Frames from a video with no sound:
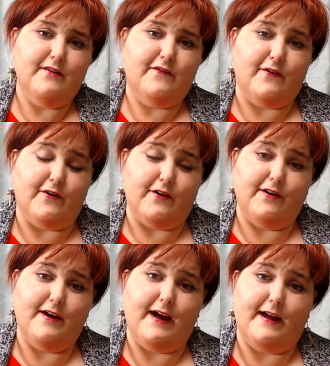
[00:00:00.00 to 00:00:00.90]

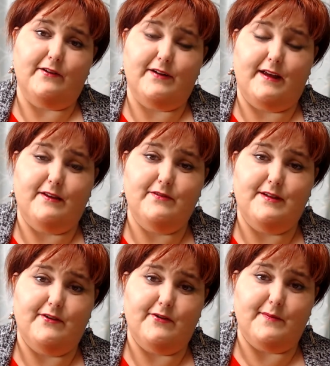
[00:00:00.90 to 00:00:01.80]
for Ehlers Danlos
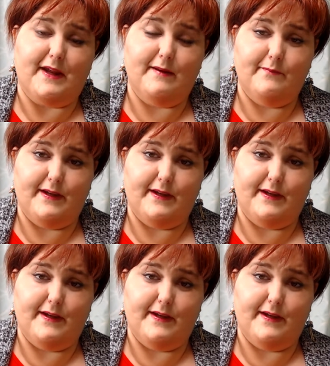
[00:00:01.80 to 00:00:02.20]
syndrome can